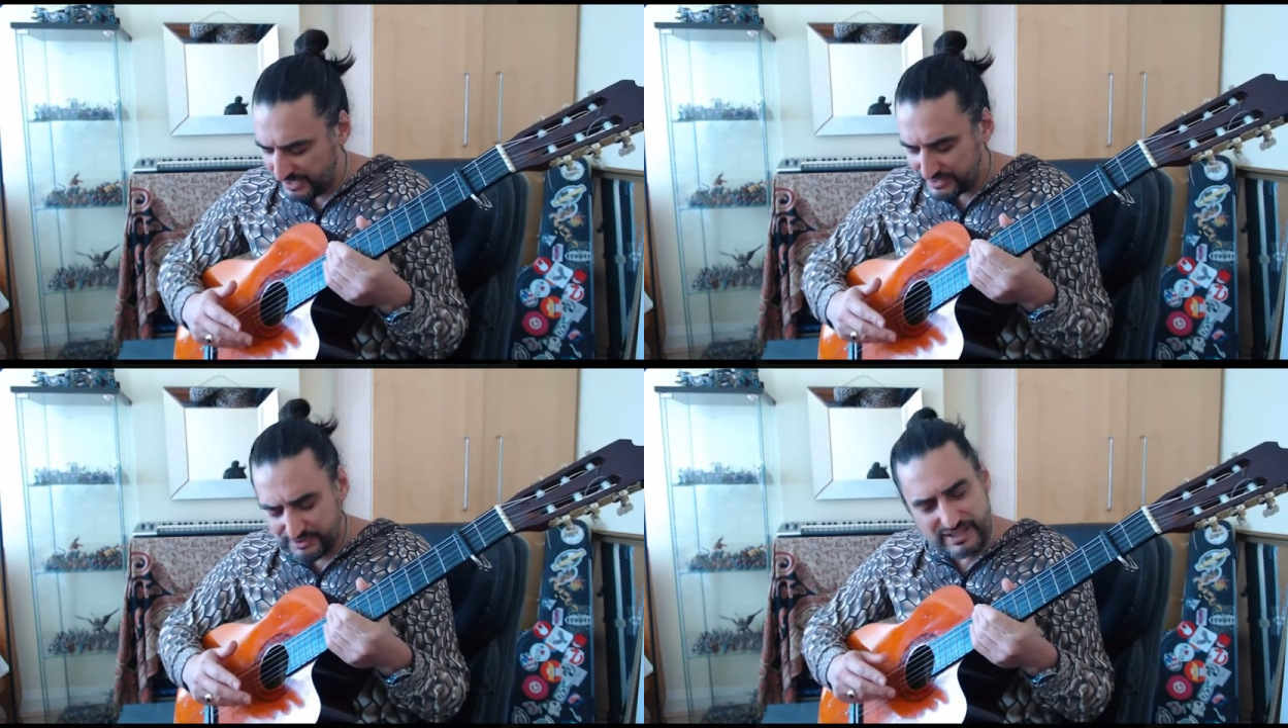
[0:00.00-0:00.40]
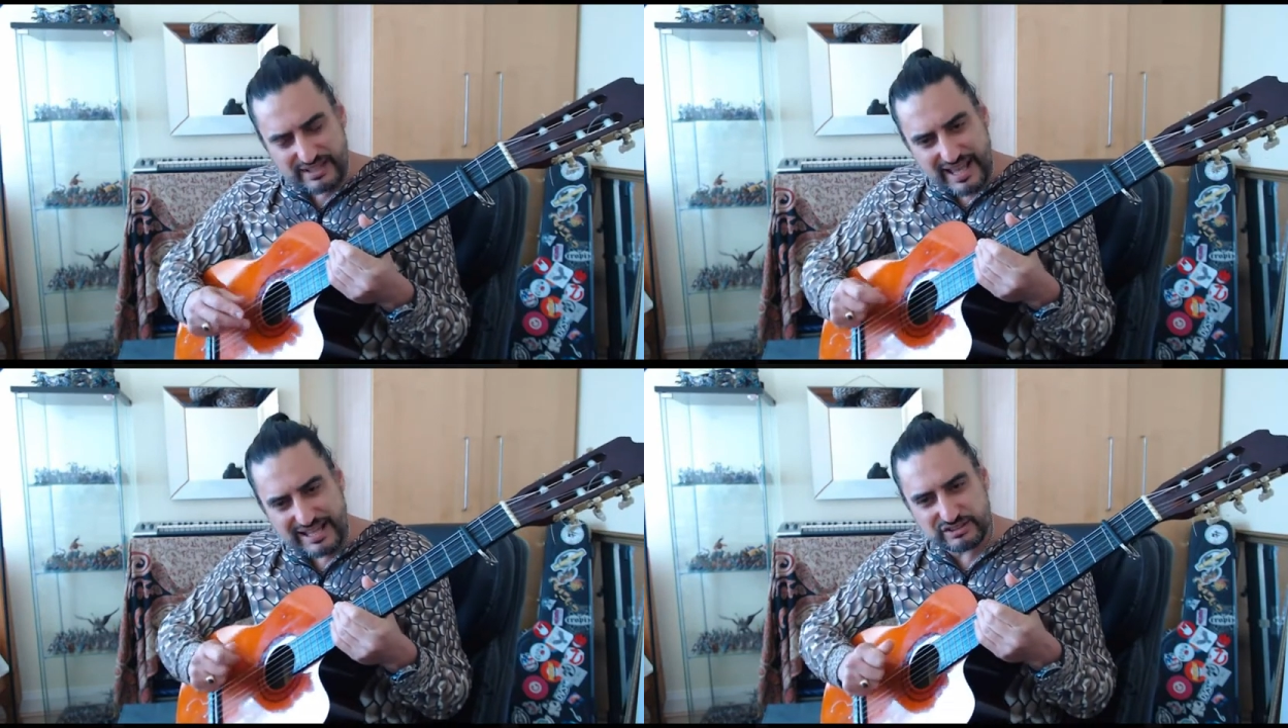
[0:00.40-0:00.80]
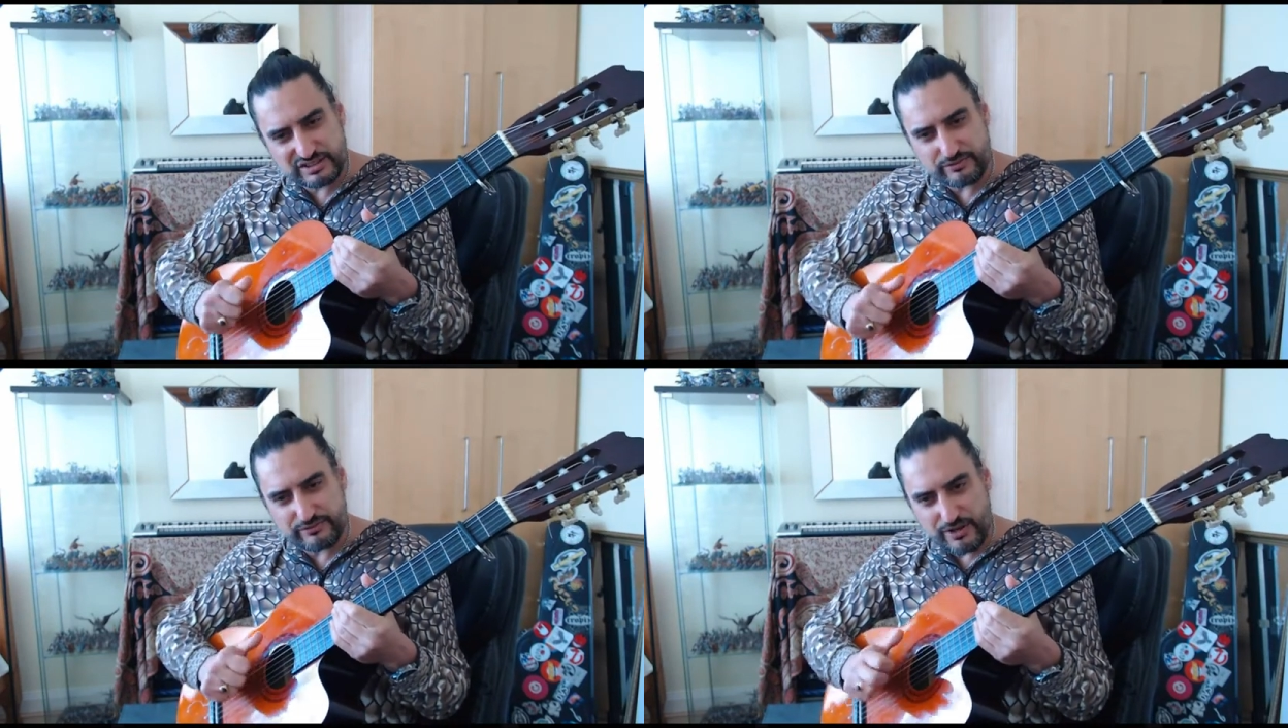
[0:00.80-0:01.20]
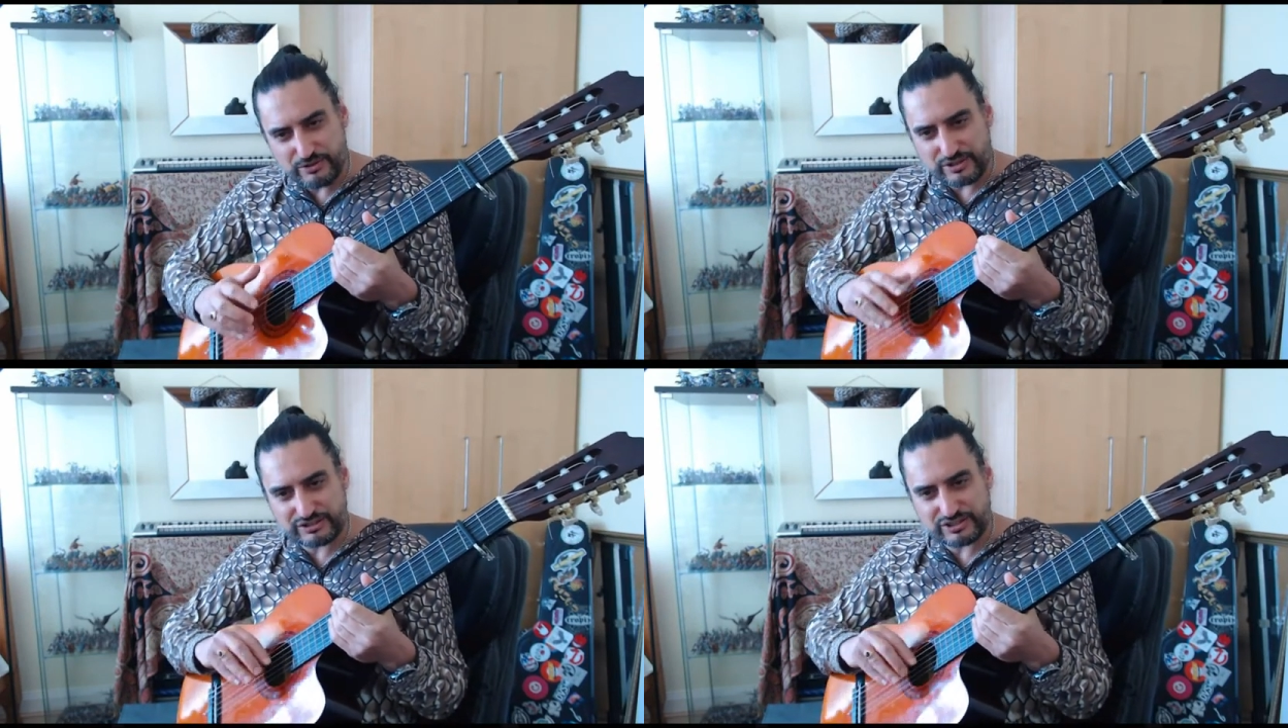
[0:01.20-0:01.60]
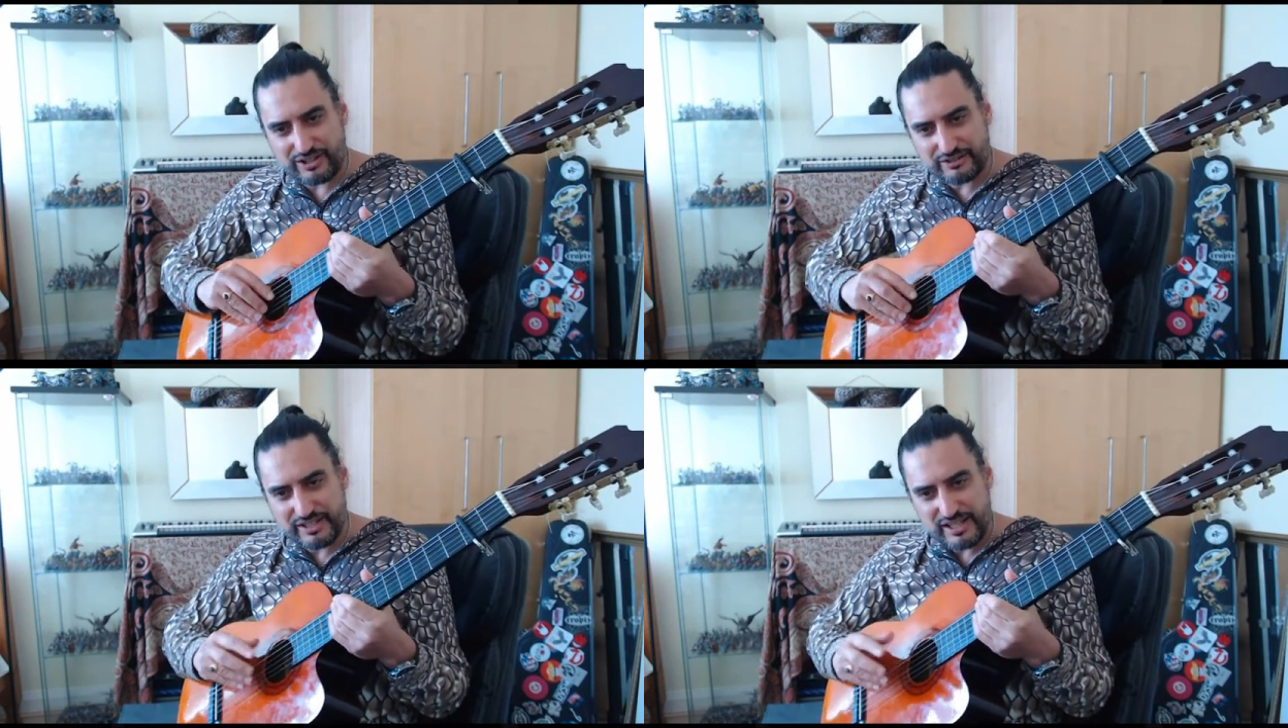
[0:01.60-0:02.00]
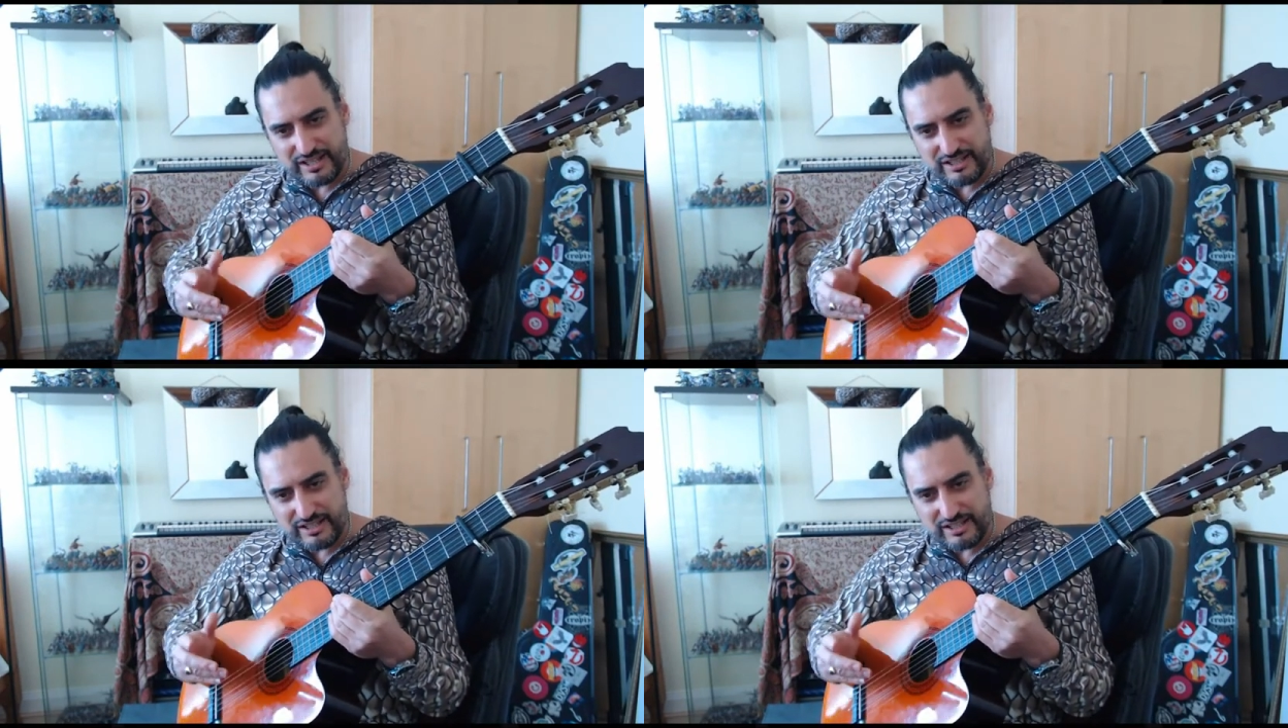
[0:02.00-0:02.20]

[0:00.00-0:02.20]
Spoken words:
and I really had to focus on